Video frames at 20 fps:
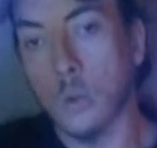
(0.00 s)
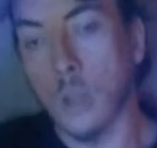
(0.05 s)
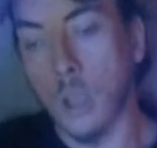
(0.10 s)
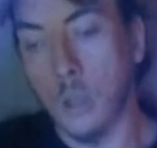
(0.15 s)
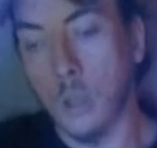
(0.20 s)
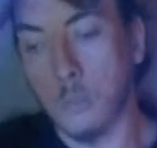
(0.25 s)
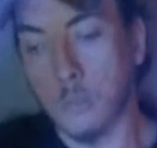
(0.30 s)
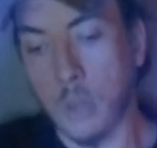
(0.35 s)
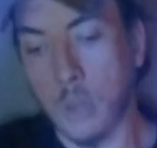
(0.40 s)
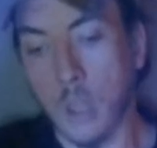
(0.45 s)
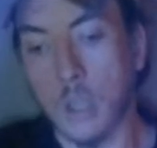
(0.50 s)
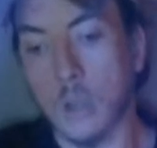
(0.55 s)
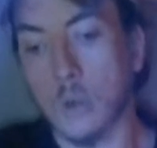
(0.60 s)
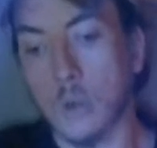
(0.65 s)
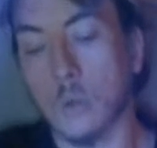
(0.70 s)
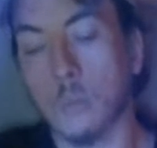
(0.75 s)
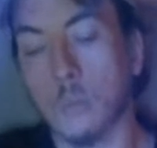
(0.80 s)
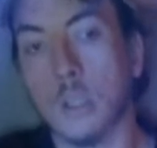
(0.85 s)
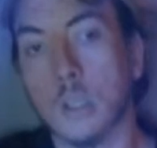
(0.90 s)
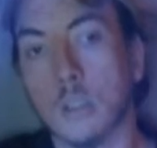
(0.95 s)
when I'm playing
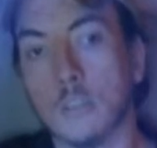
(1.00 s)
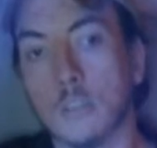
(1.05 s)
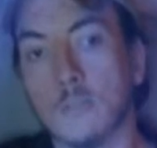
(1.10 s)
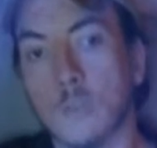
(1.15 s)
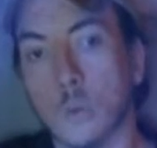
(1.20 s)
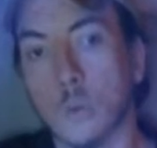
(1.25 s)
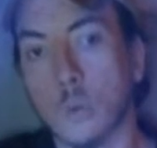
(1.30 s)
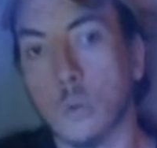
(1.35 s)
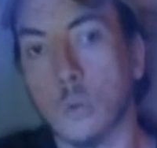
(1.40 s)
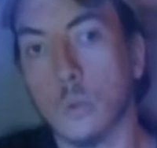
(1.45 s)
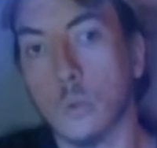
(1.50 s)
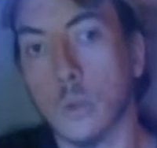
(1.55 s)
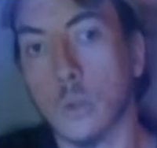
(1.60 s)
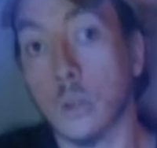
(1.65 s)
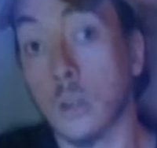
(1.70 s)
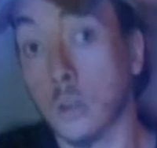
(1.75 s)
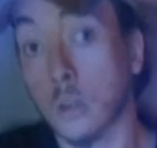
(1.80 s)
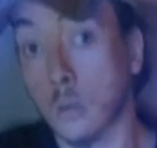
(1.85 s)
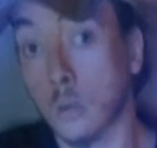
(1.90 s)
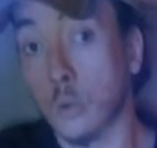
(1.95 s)
on
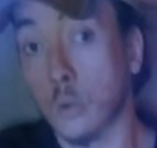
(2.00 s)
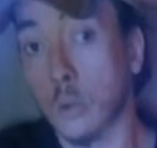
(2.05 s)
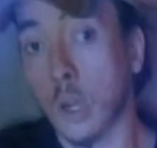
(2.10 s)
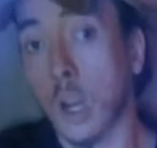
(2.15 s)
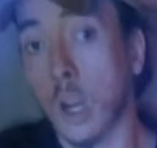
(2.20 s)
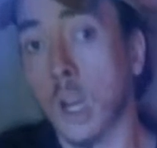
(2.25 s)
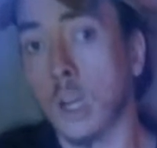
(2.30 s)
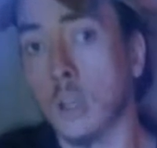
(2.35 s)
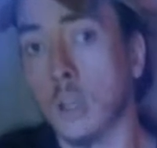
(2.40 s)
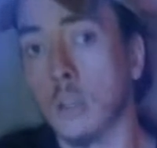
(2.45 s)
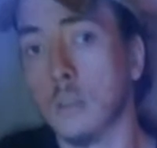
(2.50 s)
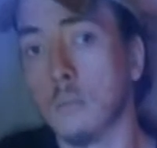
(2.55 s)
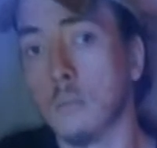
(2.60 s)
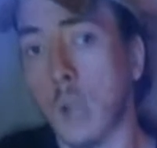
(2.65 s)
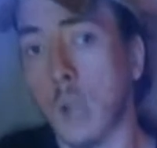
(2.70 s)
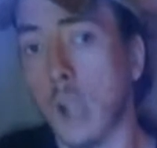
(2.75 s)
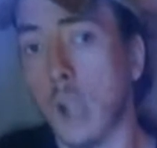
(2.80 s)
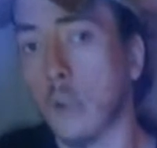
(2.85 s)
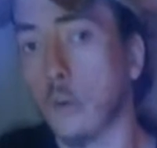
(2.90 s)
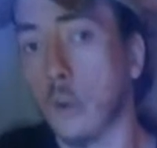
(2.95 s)
PS4 when you create a
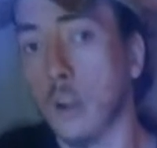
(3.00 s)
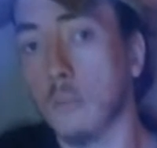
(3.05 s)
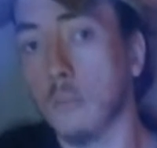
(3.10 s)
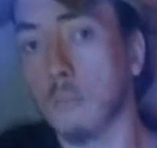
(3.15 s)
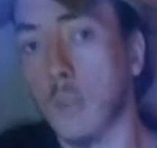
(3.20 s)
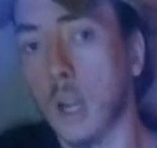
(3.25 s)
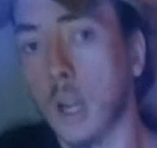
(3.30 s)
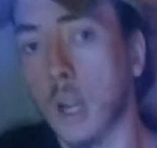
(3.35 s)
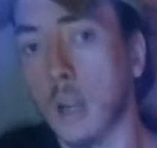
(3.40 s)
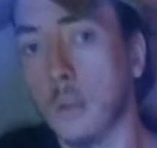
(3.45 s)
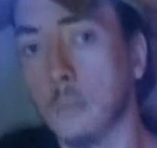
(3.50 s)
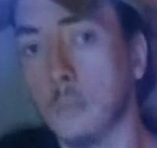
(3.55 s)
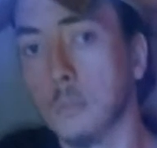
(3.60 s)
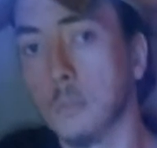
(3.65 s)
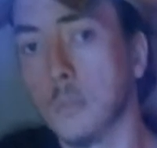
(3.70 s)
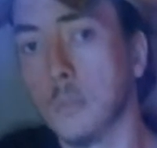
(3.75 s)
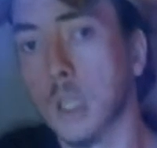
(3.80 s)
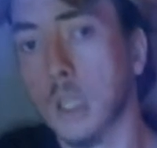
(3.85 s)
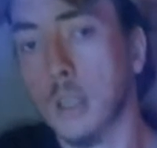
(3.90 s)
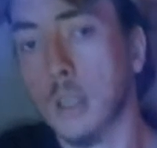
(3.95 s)
Minecraft map,
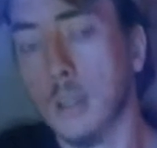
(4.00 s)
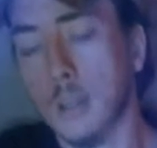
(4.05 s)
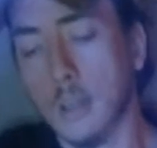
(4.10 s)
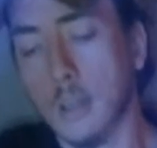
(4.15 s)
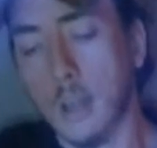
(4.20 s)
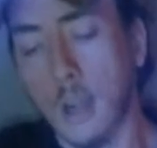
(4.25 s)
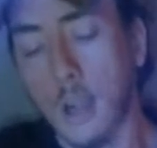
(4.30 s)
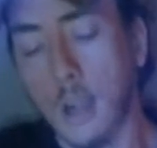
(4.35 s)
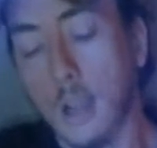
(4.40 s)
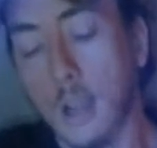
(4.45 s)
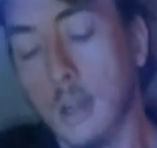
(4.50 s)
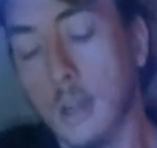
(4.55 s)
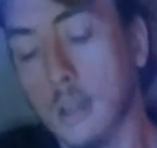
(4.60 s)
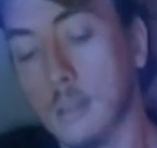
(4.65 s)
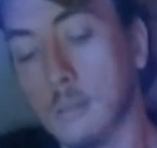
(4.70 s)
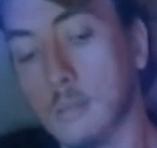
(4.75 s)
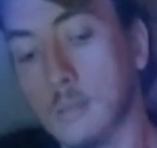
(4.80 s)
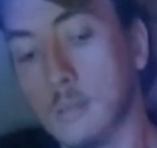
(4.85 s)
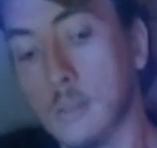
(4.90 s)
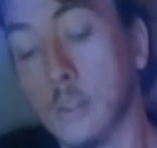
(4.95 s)

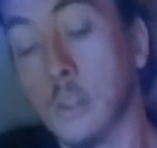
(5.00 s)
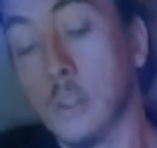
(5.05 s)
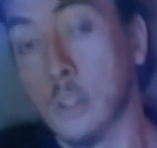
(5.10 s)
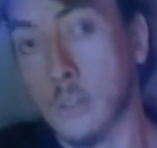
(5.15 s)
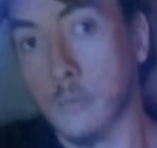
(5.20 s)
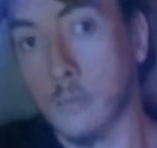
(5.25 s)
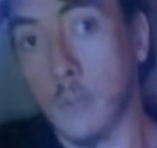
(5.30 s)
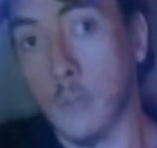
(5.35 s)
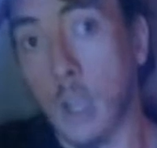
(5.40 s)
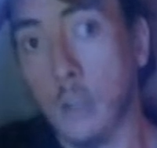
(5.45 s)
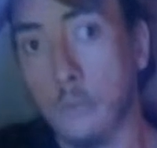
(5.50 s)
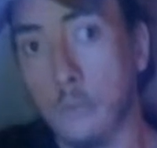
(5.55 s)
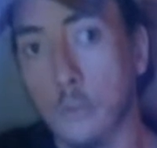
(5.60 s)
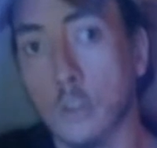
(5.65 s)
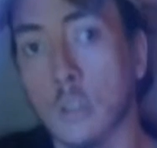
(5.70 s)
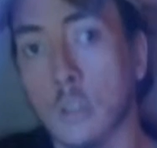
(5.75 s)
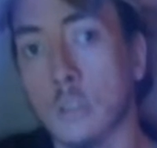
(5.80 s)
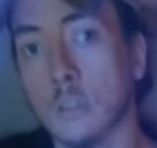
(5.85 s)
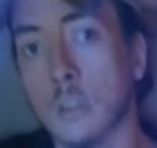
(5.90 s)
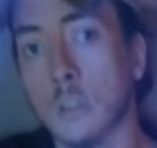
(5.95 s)
you can invite
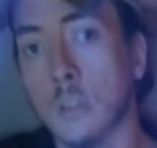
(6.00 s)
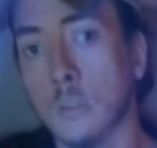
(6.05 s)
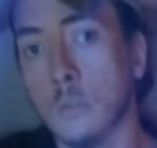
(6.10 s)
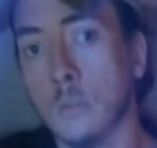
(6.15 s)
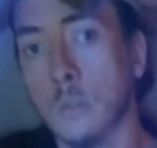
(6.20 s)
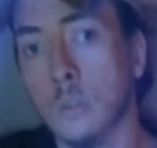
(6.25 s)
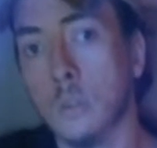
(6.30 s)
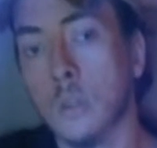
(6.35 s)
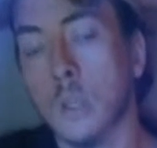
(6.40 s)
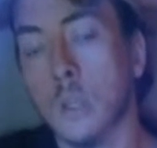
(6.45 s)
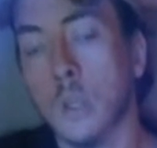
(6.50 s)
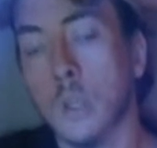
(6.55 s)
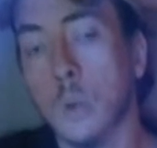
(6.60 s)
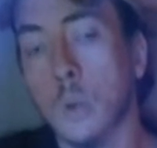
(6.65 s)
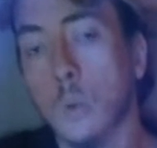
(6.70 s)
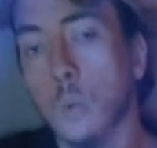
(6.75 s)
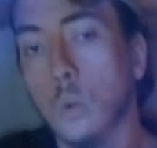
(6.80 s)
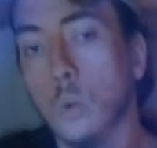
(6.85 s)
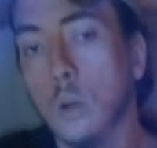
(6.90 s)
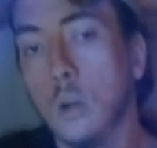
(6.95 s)
friends over.
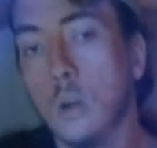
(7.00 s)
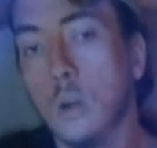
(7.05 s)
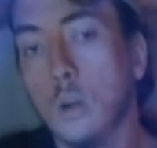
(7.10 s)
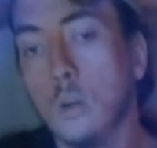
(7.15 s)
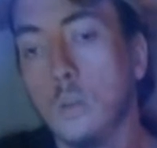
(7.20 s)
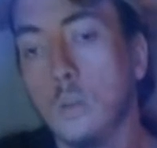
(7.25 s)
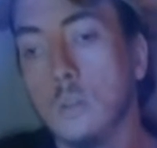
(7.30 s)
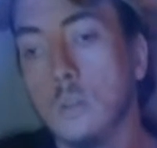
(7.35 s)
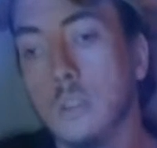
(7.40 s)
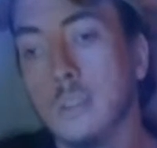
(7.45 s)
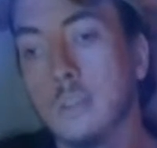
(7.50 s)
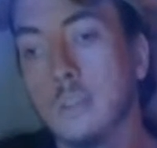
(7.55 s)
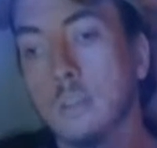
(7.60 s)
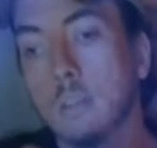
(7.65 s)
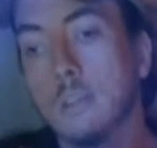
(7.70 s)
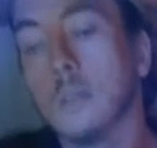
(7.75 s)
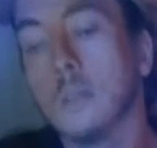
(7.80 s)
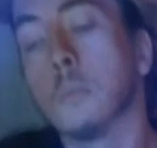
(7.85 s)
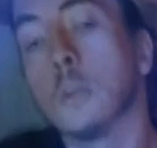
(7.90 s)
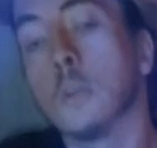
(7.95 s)
Well, it's
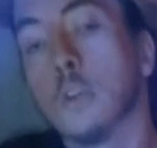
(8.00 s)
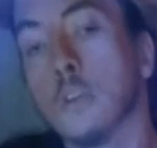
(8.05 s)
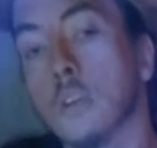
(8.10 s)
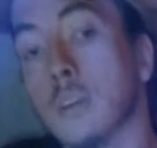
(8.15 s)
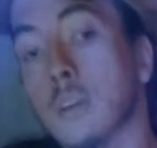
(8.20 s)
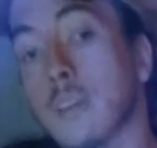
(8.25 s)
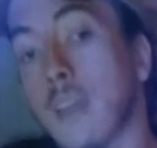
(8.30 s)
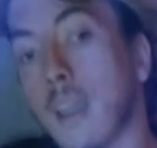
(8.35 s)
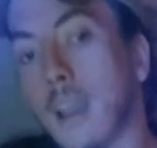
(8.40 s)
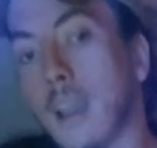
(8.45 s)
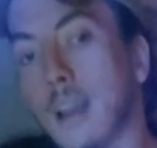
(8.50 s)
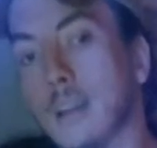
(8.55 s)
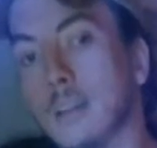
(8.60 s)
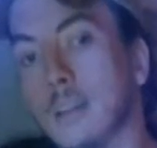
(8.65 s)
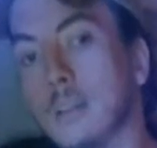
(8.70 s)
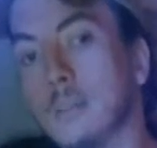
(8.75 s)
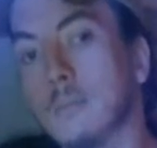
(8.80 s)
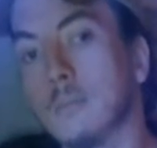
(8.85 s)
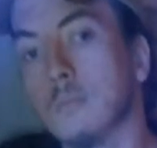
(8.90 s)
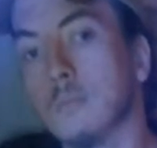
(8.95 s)
similar to that,
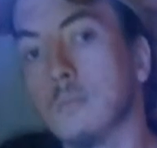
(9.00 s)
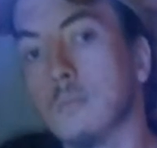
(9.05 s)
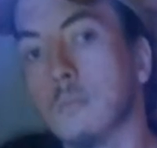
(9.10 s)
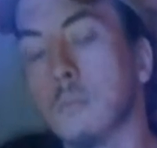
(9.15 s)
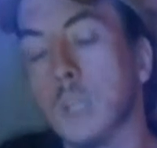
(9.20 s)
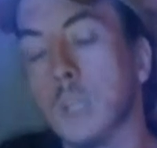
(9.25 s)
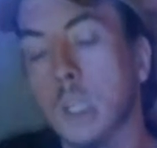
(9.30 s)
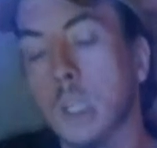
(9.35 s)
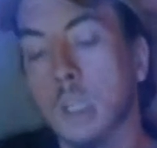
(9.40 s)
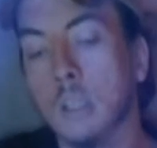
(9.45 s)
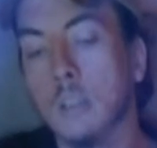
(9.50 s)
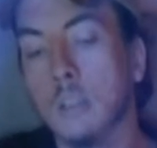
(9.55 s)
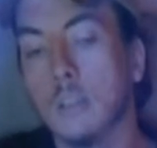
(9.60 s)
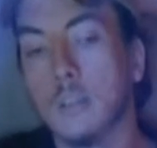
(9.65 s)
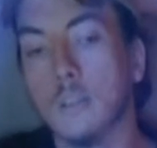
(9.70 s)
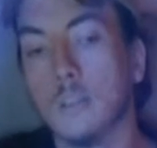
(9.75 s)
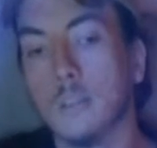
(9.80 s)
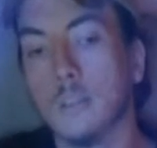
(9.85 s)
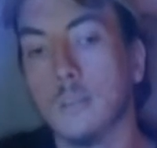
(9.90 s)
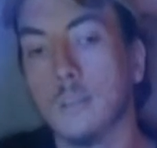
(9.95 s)
but
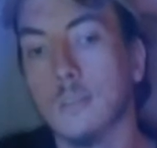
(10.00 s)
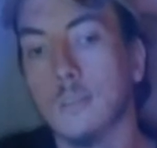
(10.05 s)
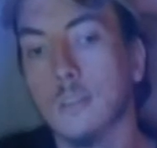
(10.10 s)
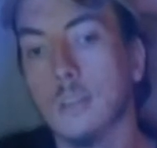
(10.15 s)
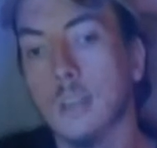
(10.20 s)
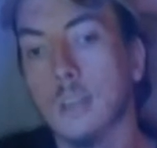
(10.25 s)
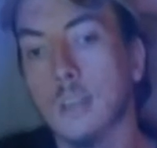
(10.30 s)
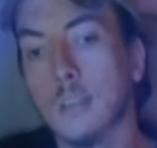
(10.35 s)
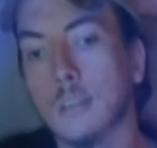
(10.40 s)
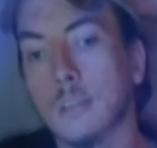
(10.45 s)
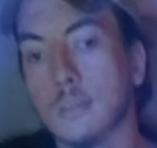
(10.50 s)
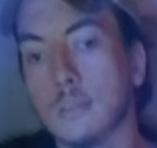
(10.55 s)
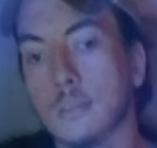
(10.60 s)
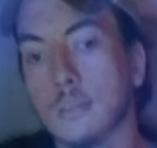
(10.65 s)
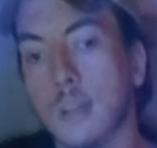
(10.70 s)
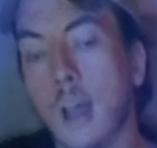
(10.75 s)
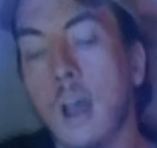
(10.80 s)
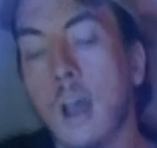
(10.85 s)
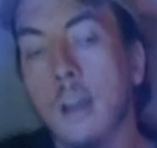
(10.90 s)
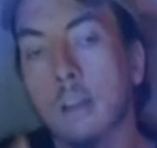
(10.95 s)
it's
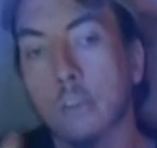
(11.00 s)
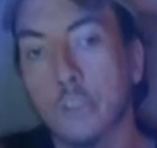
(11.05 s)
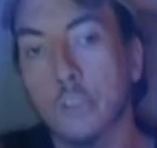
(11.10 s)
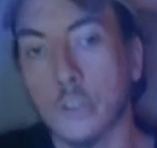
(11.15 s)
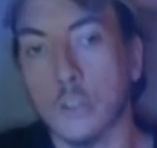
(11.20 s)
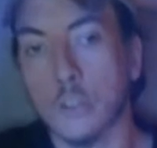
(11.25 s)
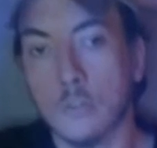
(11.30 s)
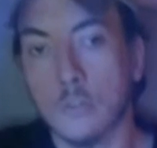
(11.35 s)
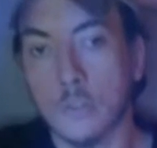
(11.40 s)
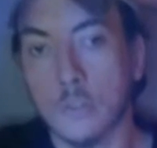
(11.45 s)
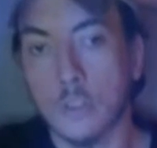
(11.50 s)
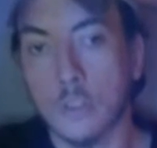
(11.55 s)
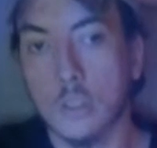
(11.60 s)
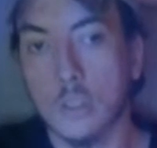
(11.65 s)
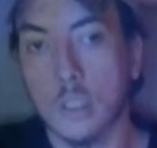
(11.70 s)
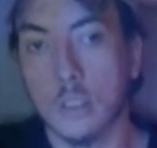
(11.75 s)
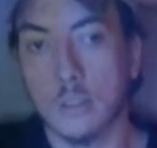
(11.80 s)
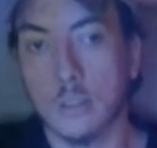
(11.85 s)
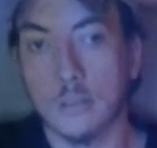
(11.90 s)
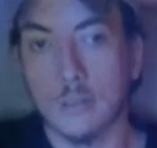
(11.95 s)
not a server.
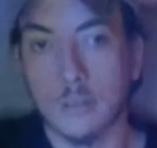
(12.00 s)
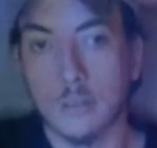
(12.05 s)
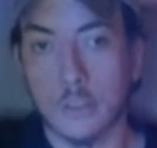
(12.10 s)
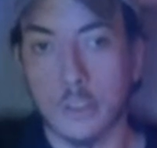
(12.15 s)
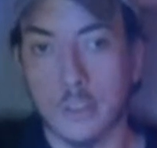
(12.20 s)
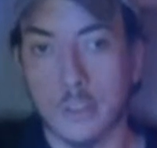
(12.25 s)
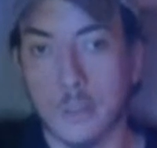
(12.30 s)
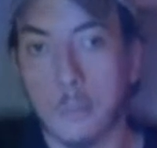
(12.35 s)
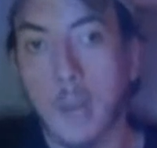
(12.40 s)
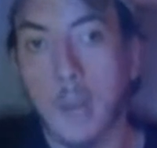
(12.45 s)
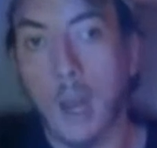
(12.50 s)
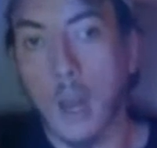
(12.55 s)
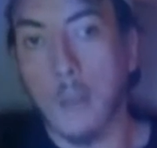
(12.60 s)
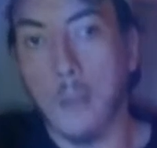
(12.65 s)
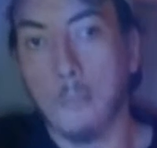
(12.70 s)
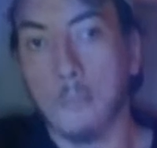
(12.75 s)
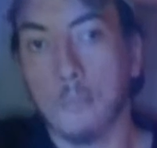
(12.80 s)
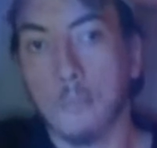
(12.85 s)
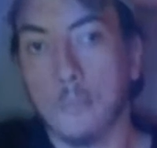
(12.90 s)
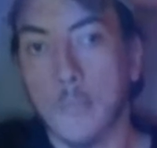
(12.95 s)
It's just a map
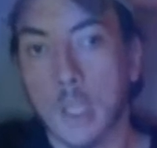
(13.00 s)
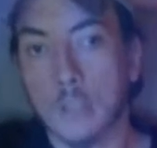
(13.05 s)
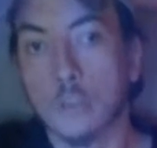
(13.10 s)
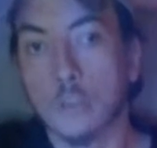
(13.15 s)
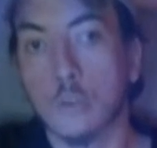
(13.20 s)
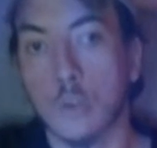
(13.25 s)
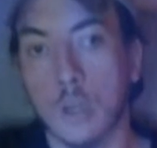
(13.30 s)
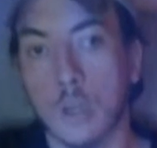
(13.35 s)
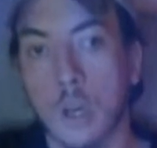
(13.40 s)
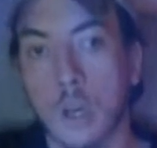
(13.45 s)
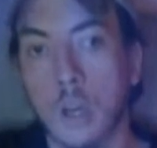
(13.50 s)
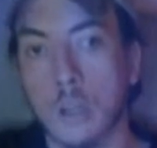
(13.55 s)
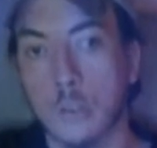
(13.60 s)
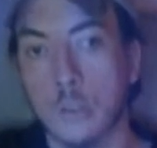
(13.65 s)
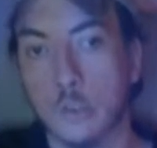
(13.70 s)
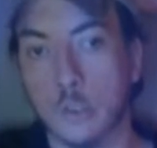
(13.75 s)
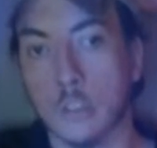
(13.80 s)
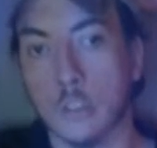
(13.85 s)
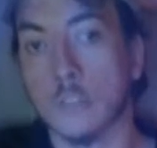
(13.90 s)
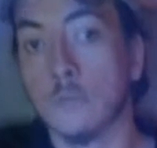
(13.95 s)
that's created
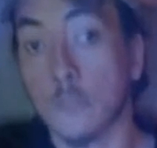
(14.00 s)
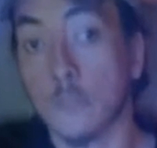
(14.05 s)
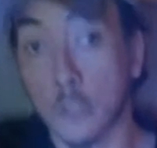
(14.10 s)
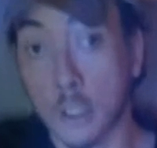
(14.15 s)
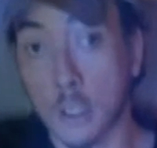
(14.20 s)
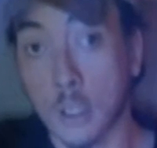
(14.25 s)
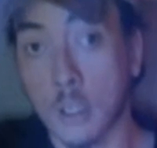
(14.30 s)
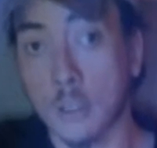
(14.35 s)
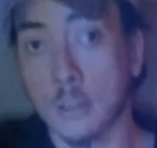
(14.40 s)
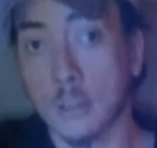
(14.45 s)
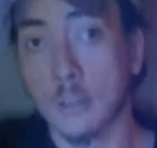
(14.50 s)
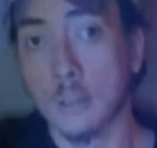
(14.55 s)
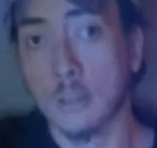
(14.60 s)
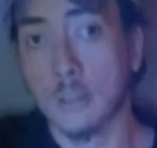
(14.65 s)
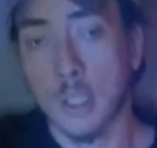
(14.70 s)
just for us.